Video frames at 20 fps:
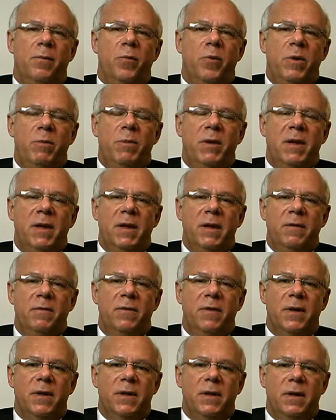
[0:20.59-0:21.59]
we
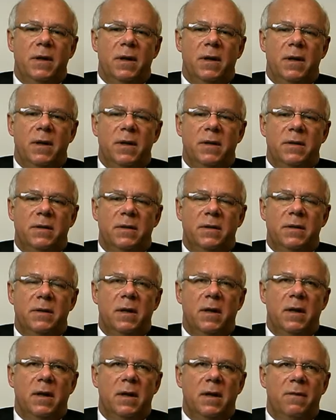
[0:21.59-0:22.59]
believe that there
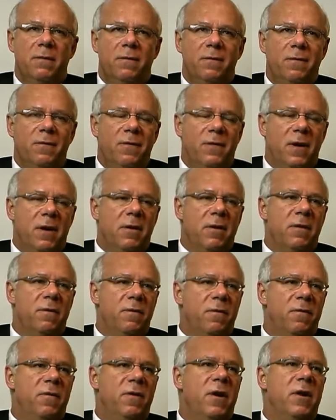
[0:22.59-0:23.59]
is very,
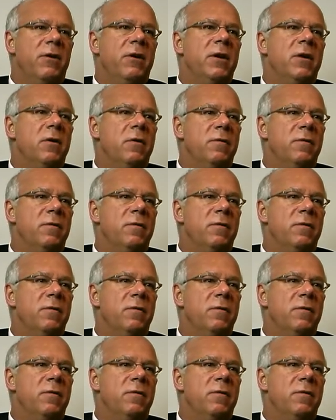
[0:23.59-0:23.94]
very